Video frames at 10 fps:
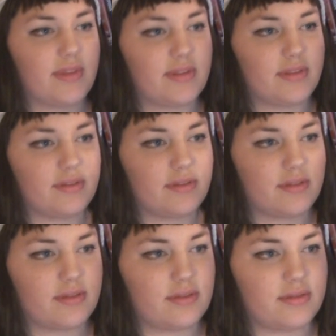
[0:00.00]

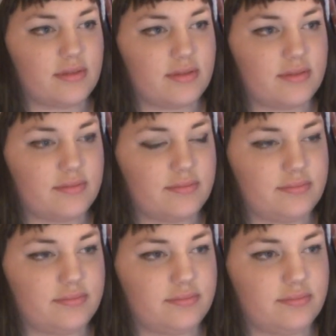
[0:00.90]

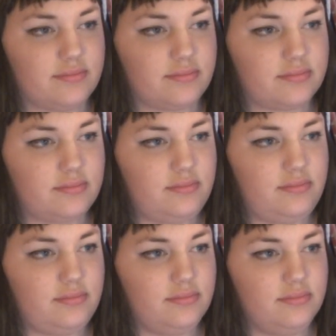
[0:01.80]

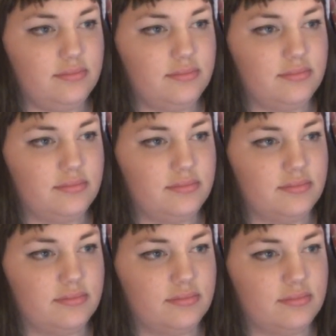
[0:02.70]

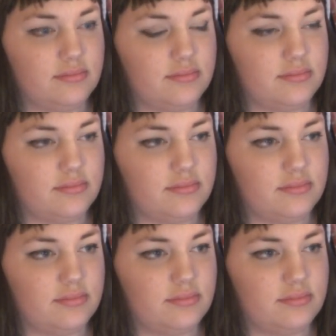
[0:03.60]

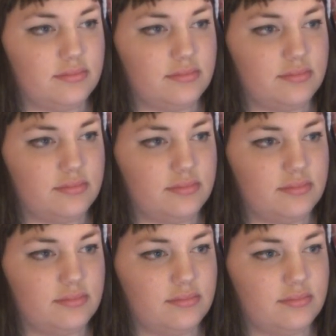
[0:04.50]
(silent)